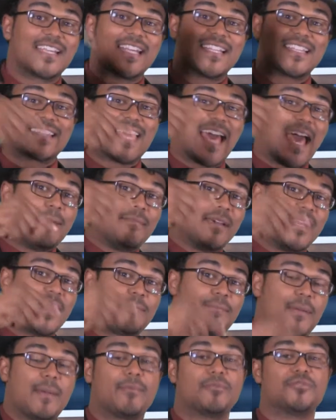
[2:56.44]
to get that many
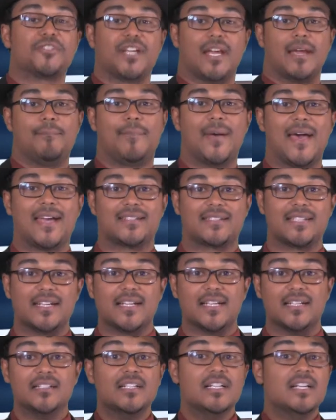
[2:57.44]
people jam-packed
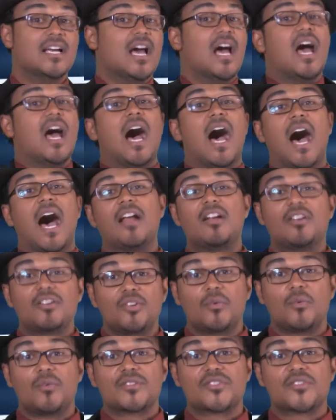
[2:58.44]
in it. I don't
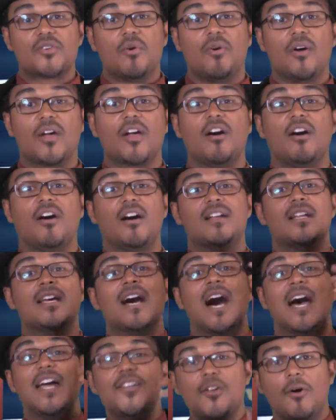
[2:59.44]
know what's going on.
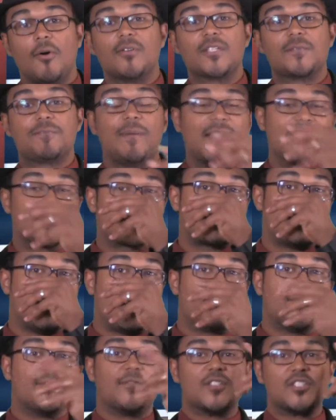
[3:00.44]
I know it's based
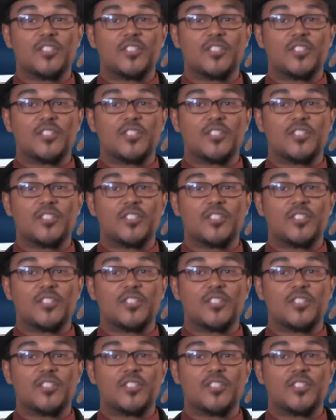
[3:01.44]
off of